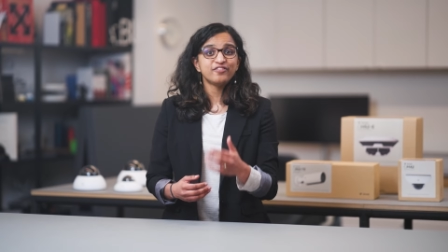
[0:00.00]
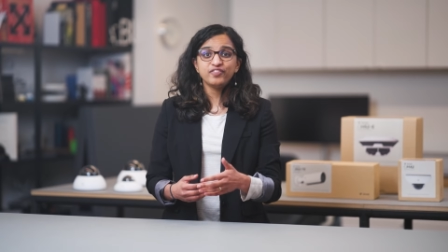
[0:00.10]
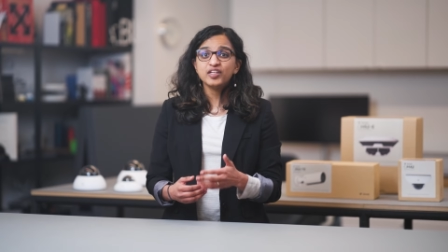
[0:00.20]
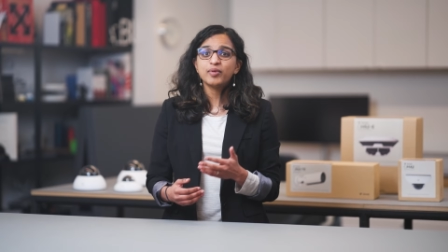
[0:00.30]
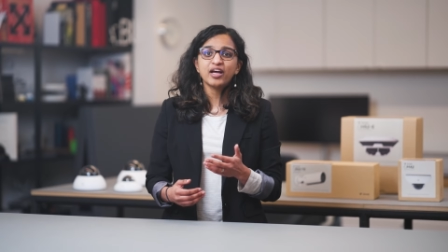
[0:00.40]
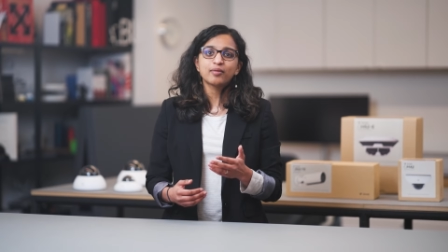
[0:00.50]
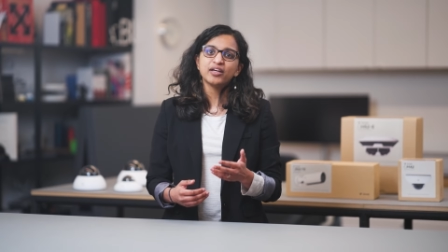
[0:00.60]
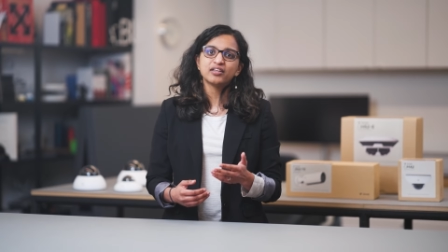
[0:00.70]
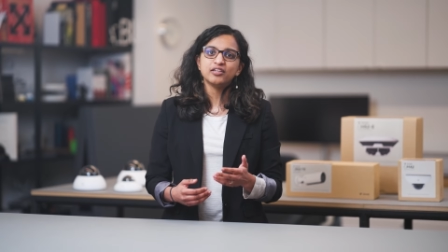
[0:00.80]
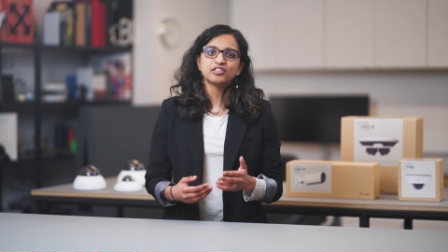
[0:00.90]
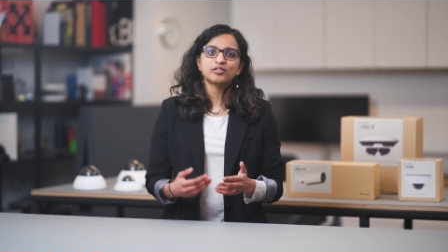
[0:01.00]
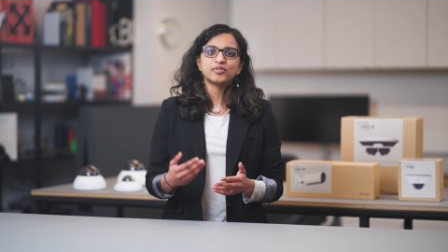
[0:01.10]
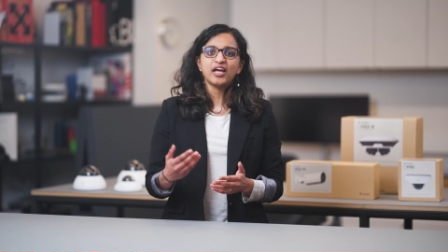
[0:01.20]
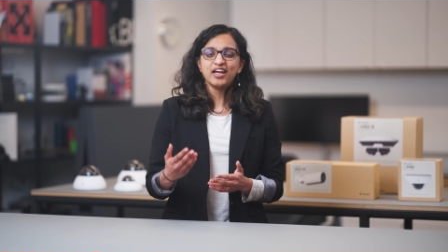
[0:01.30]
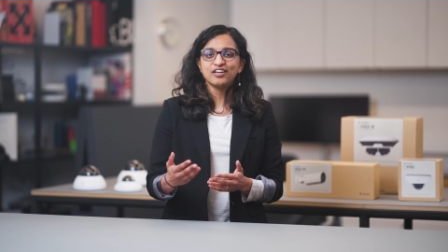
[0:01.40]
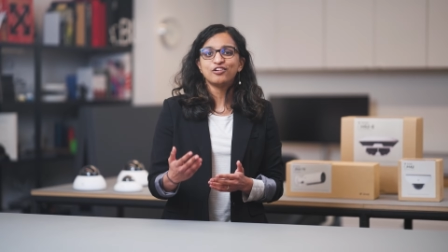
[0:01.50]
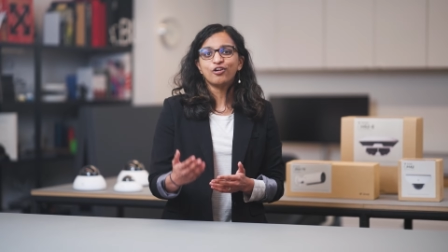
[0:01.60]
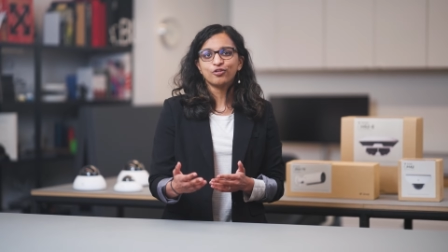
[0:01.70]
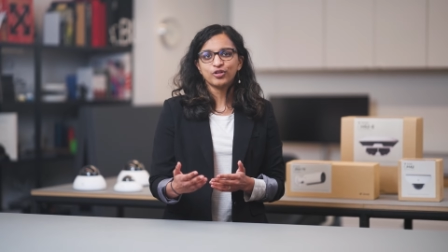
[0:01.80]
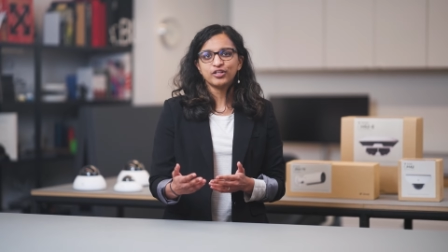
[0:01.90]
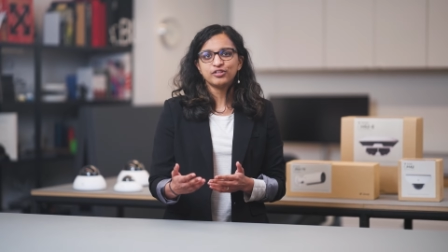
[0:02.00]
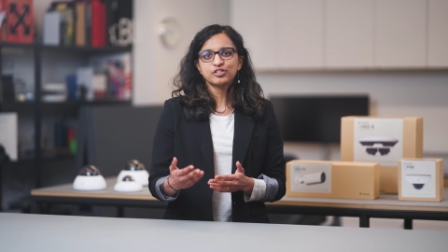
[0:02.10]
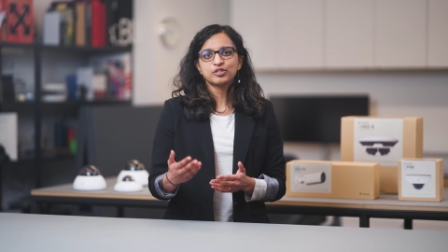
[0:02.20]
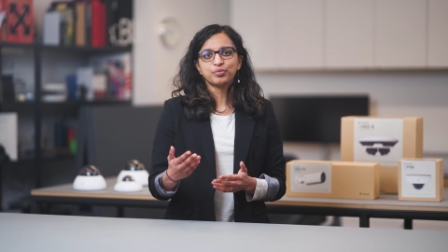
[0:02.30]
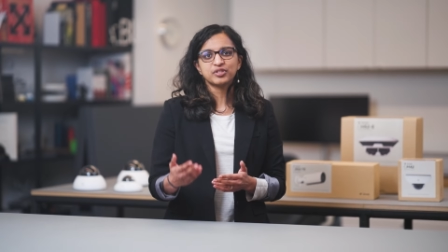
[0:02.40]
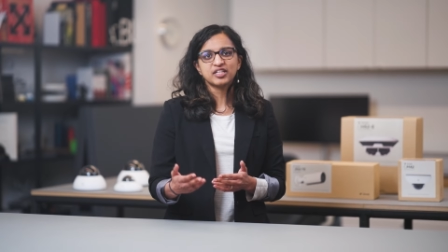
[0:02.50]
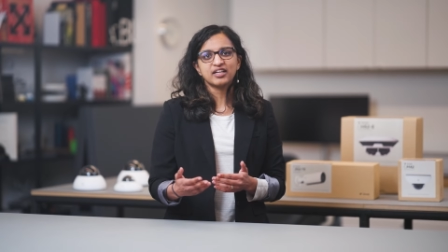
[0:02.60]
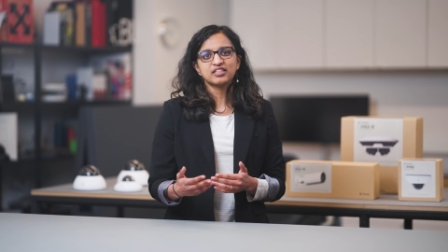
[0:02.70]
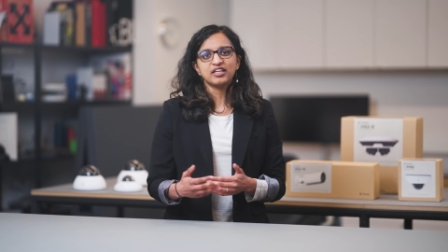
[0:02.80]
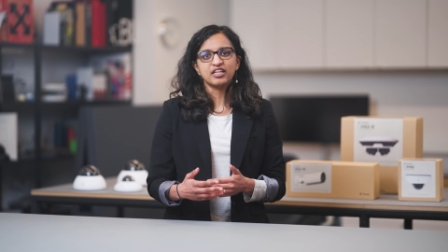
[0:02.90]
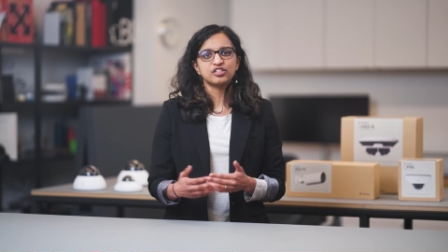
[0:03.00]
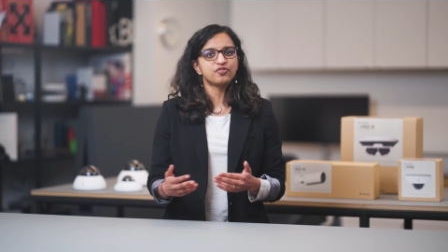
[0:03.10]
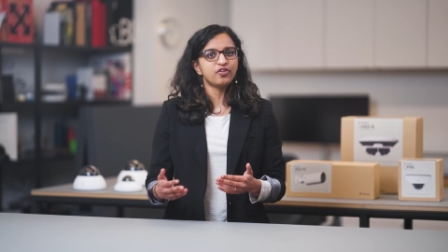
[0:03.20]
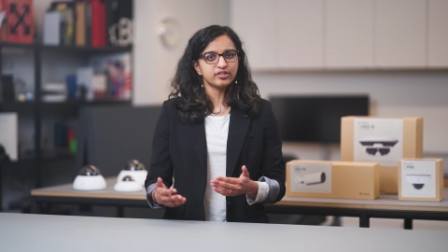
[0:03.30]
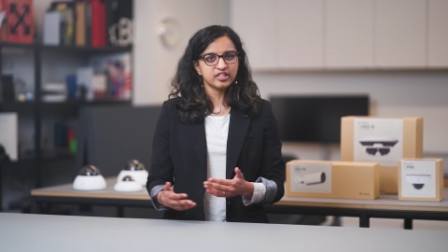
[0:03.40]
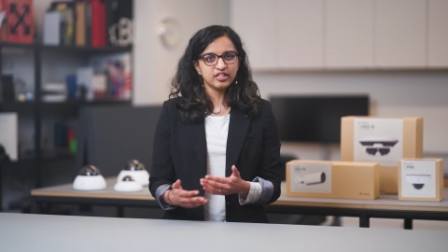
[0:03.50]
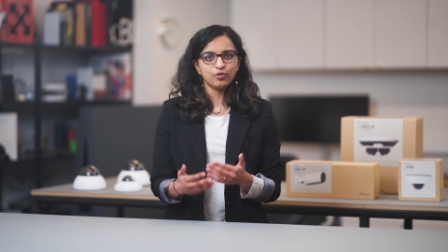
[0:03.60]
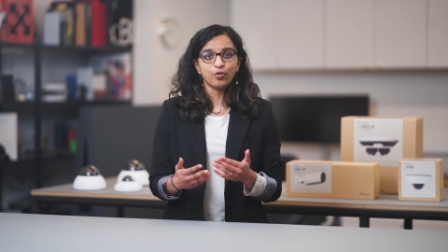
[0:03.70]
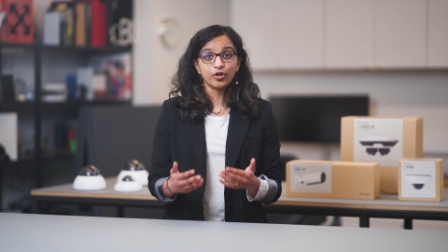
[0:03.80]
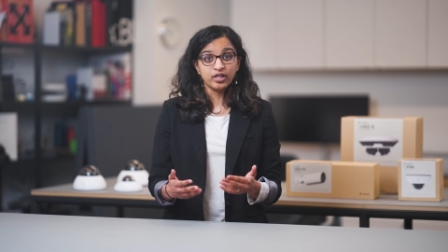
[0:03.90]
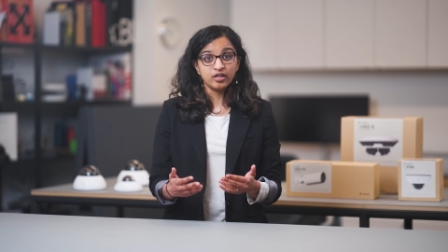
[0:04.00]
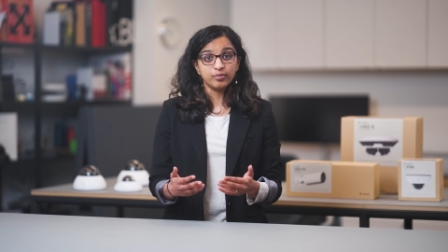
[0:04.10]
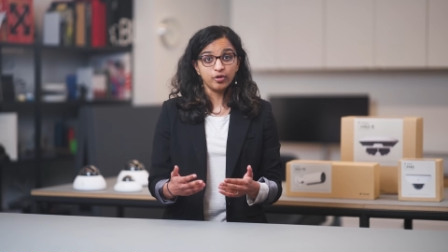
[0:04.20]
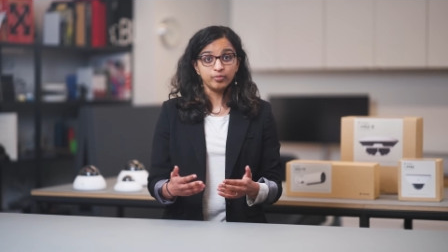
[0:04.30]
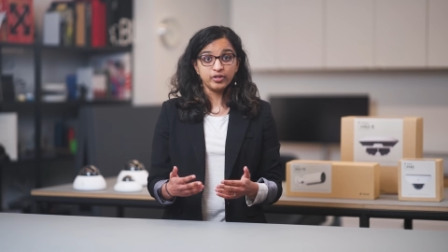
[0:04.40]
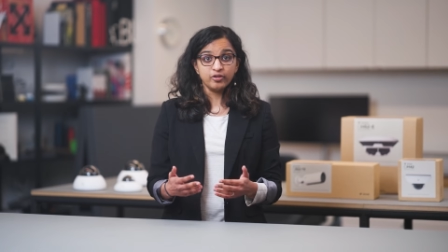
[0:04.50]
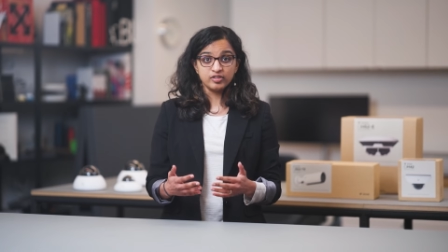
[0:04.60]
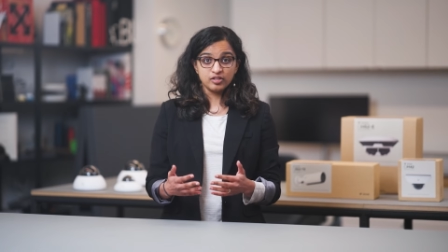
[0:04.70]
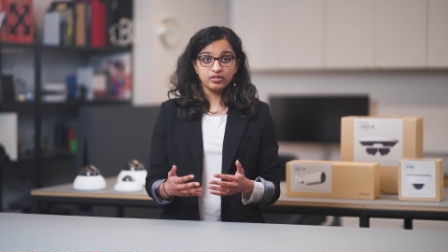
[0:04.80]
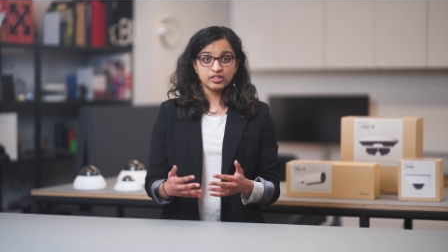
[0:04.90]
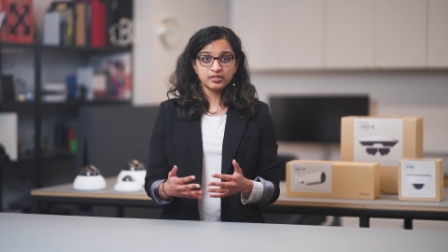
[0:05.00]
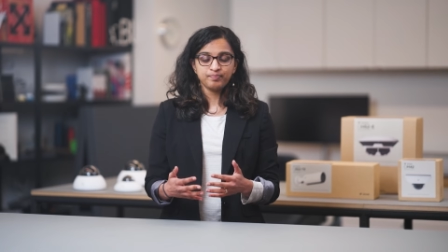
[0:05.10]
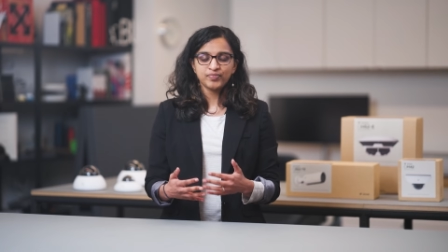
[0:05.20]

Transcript: feedback mechanisms, and guardrails to protect against faulty or inappropriate results.